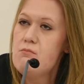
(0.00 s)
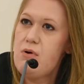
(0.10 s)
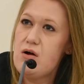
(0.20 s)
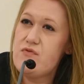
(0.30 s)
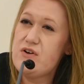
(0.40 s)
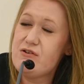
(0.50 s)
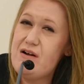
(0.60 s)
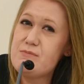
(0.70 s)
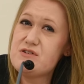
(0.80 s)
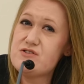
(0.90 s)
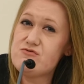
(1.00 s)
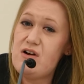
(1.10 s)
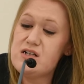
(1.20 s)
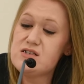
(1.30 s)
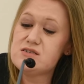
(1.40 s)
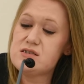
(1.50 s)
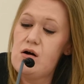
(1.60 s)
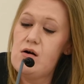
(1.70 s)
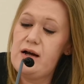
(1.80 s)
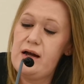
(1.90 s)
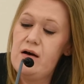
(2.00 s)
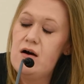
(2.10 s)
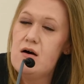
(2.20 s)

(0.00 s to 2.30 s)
both an incredibly strange target